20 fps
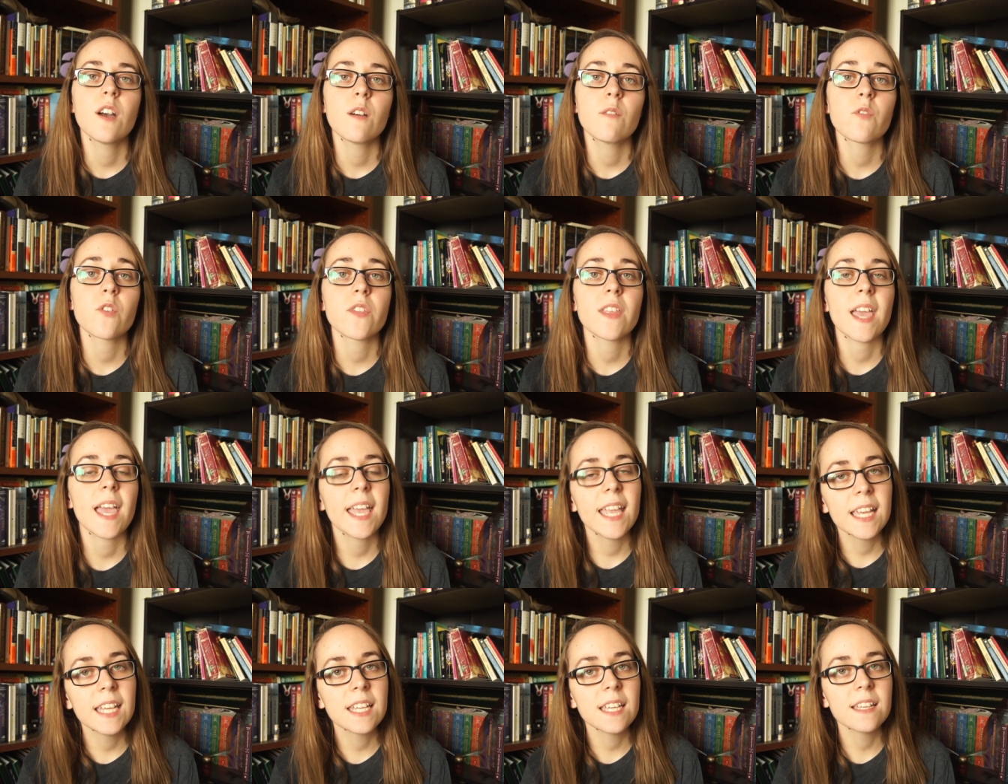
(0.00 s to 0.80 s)
For the
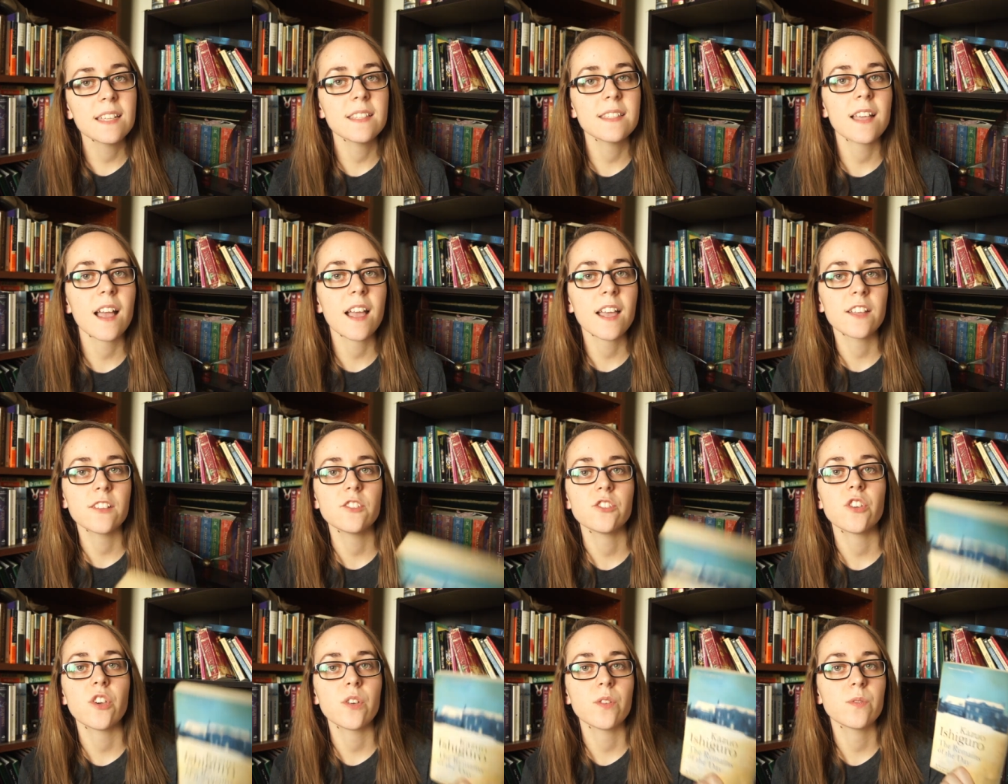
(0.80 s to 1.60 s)
80s, I
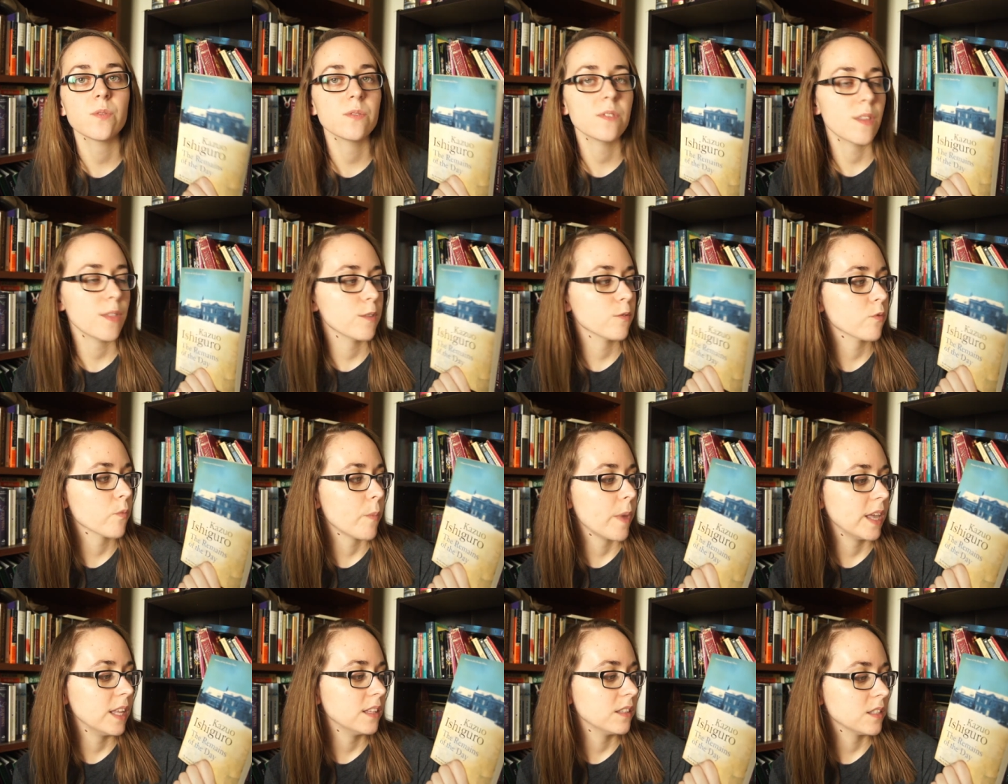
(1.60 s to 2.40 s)
chose The
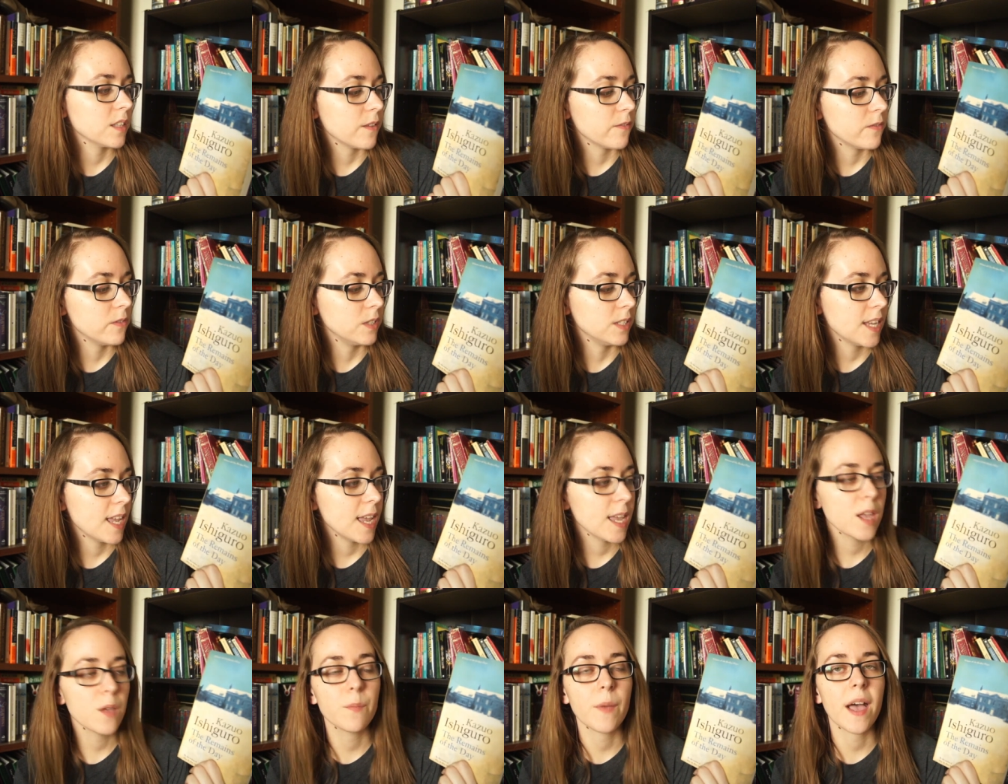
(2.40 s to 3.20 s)
Remains of the
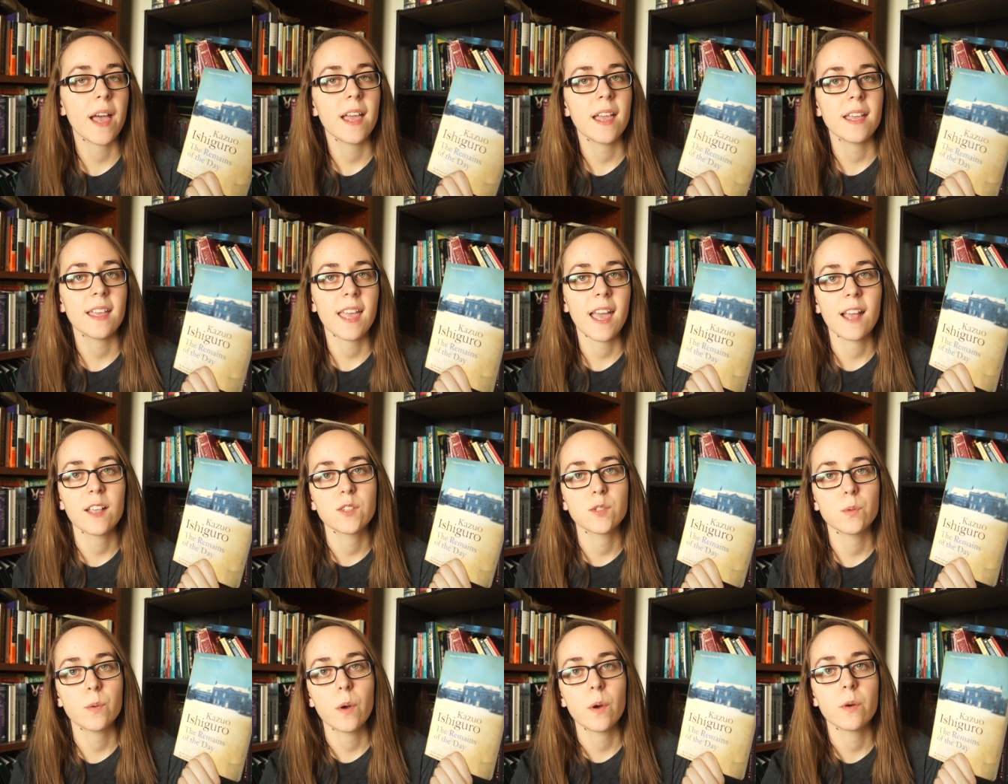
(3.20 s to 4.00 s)
Day by
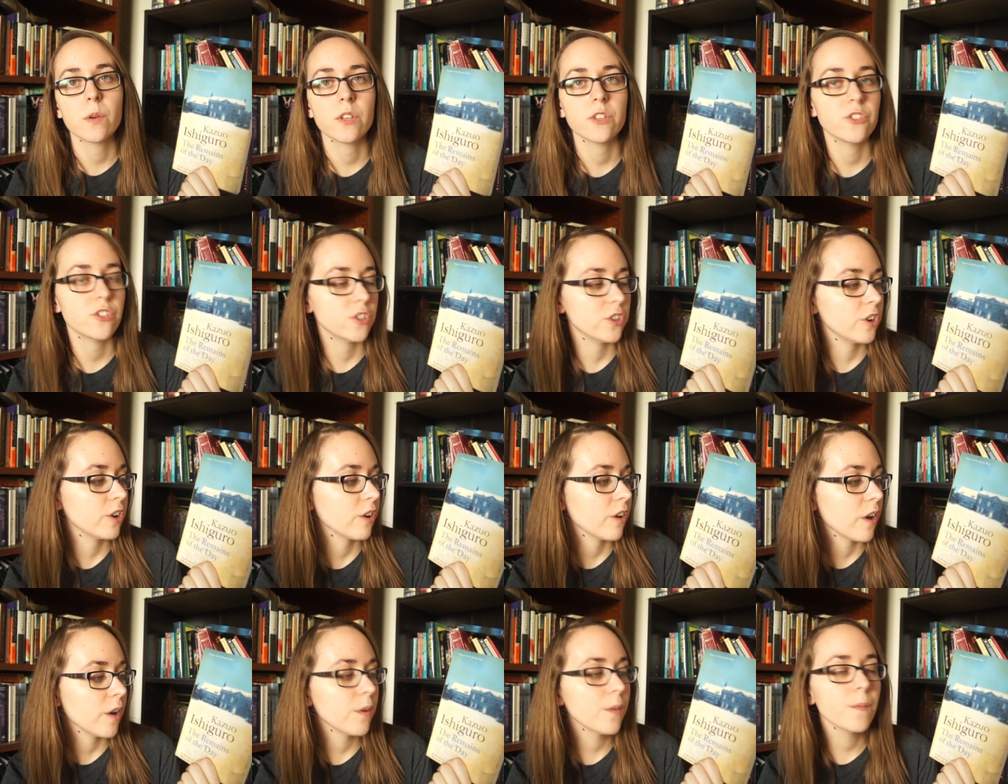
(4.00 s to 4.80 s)
Kazuo
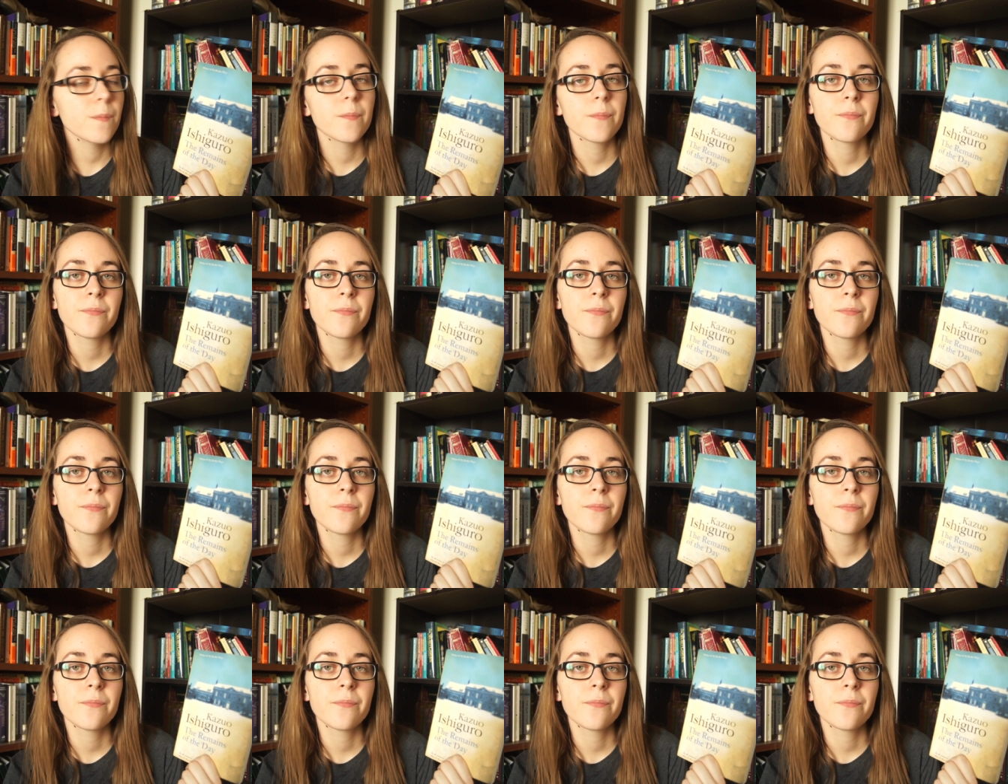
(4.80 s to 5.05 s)
Ishiguro.